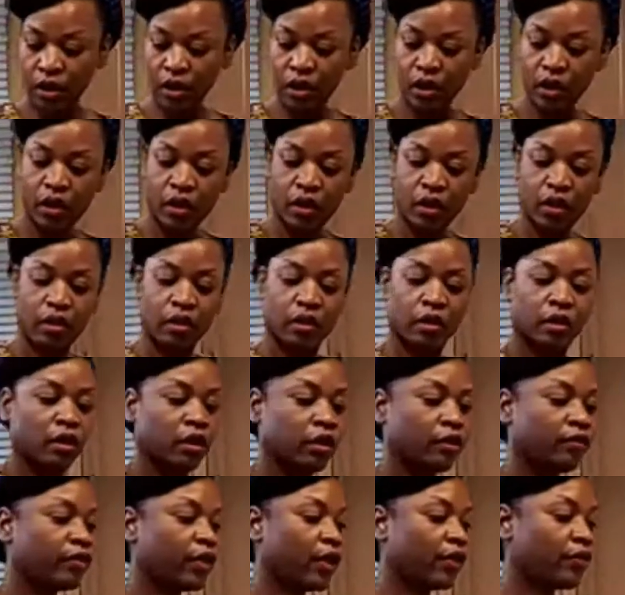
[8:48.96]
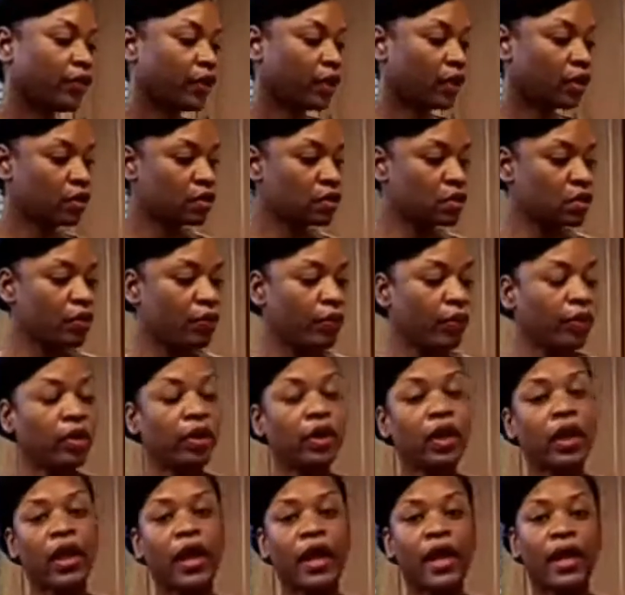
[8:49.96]
And it's up there. So we're
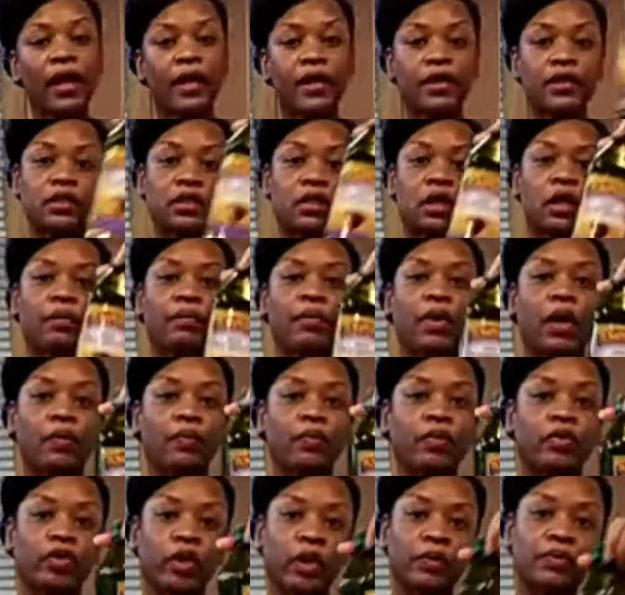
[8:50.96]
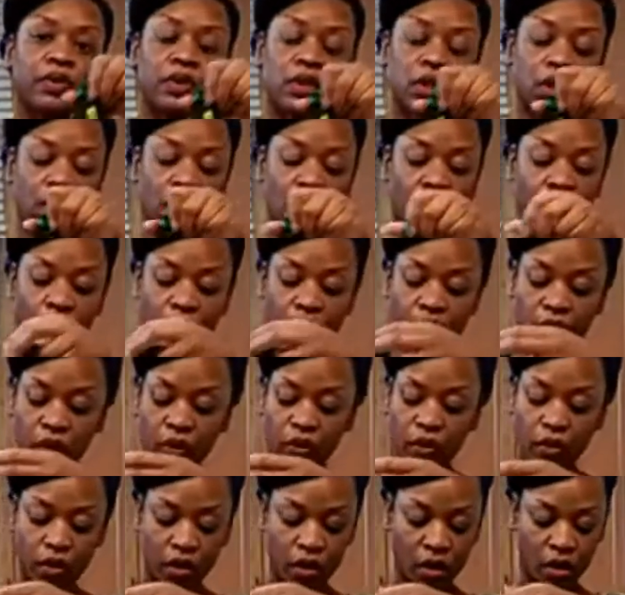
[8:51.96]
going to add some grapeseed
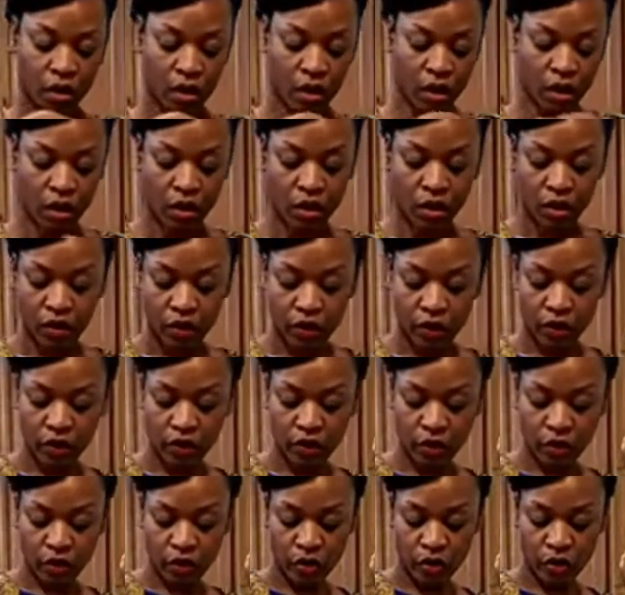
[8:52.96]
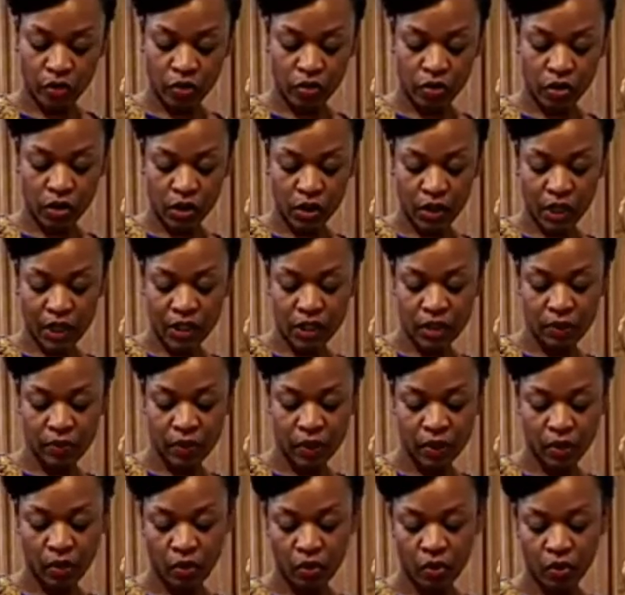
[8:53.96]
oil. You could use
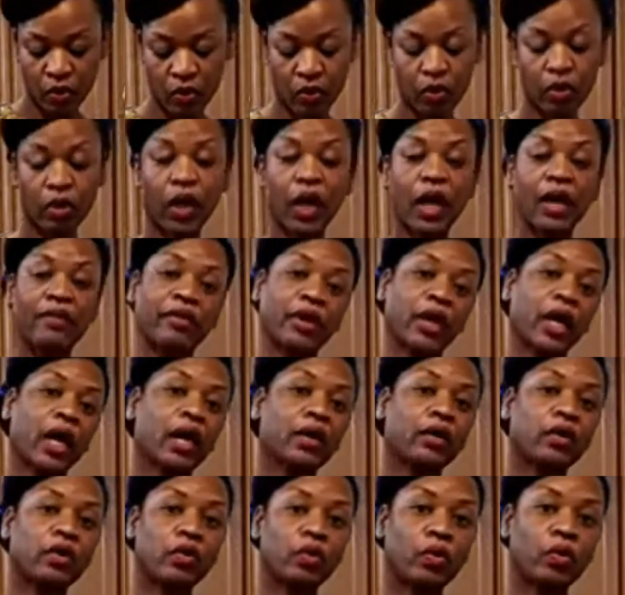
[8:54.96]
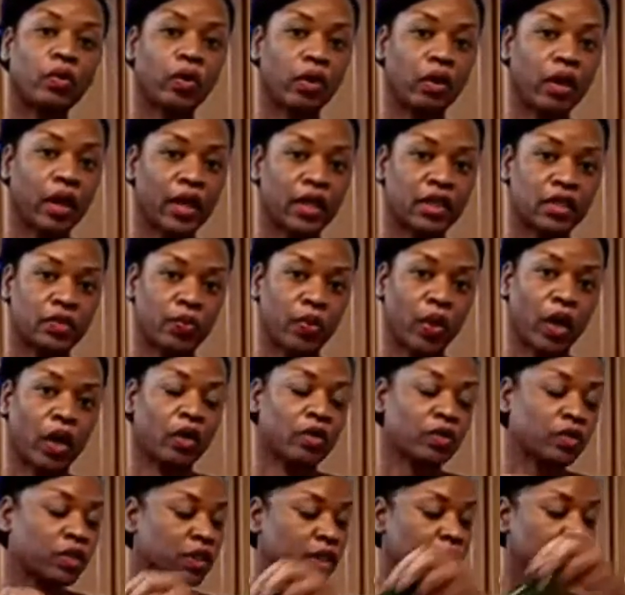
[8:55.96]
sesame oil or avocado oil as
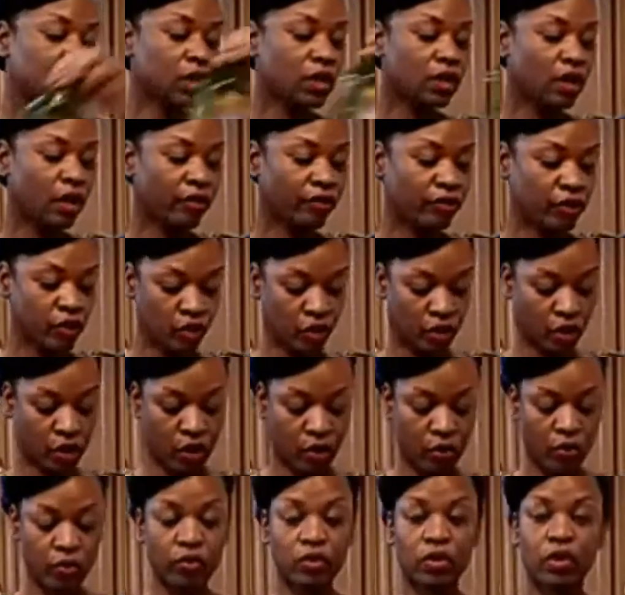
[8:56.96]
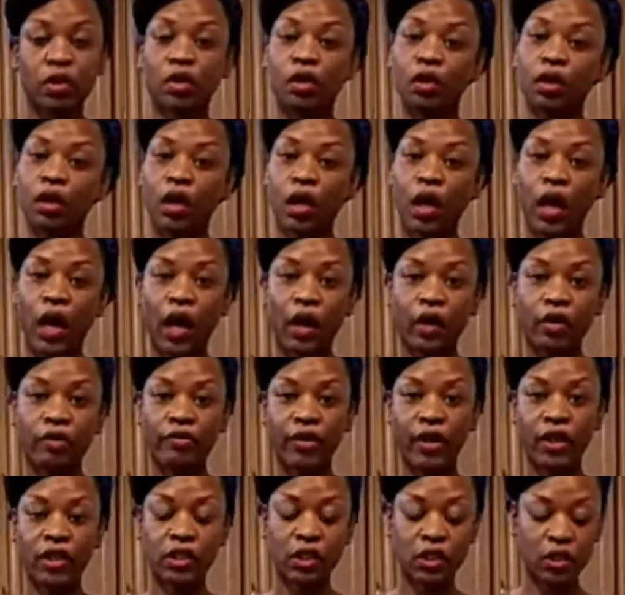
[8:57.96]
well, just enough to coat
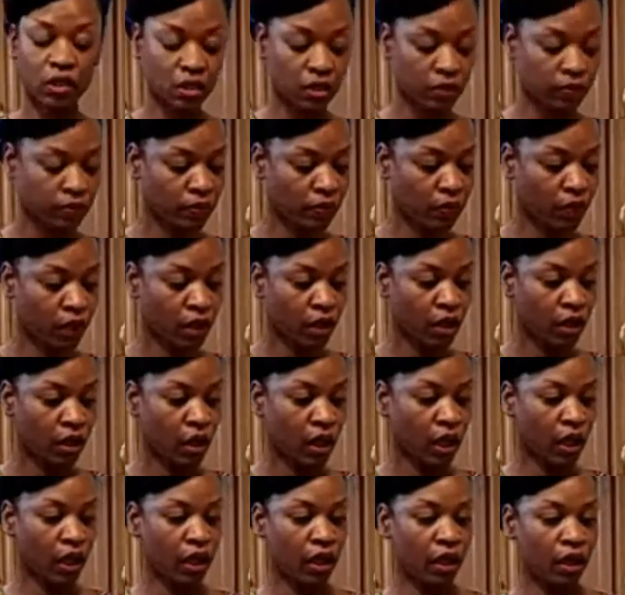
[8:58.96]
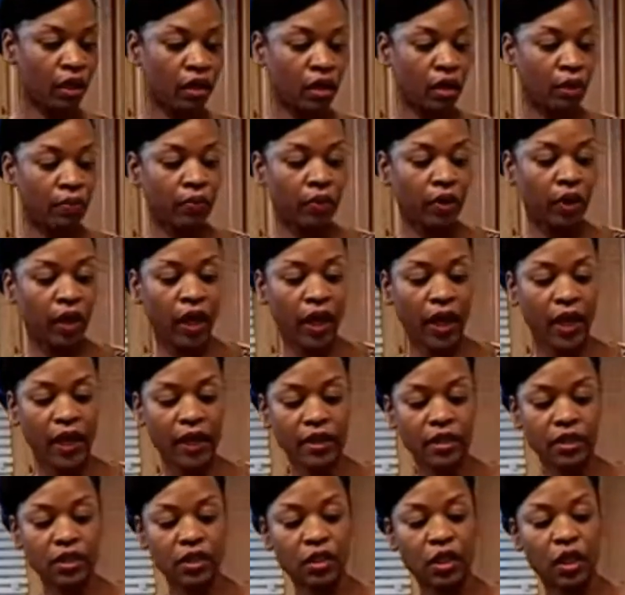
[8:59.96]
our veggies. And I'm going to
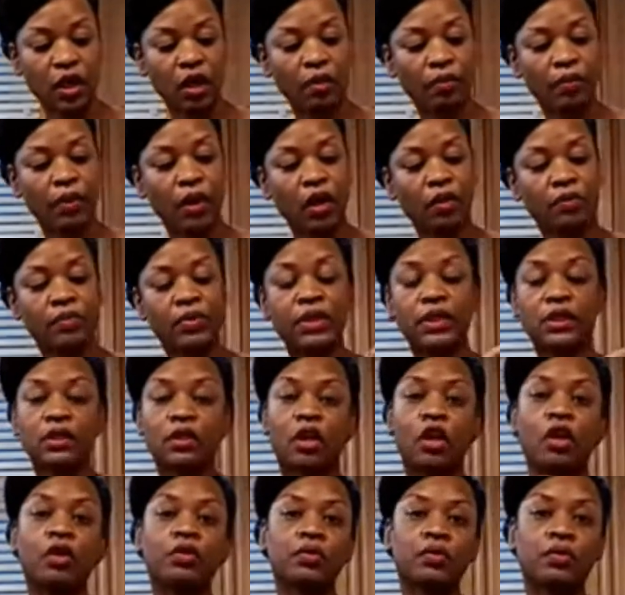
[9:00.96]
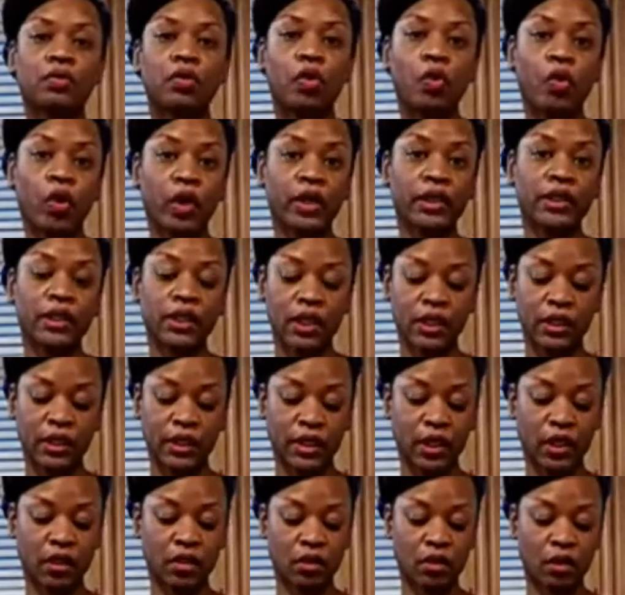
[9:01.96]
add some coarse
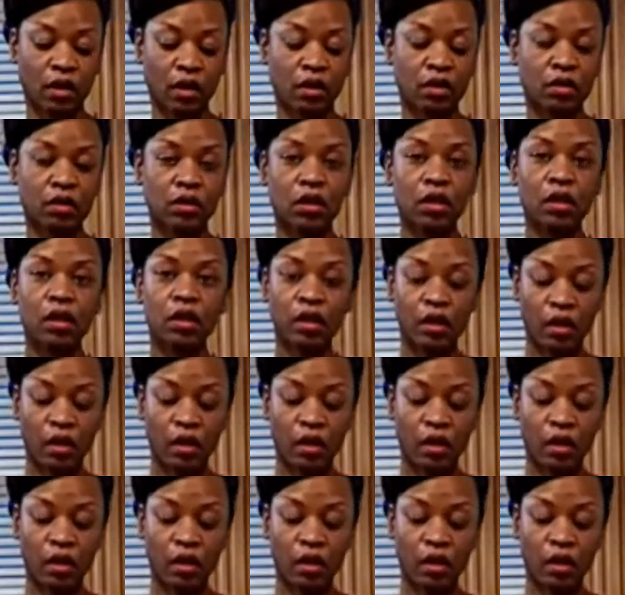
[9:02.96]
sea salt.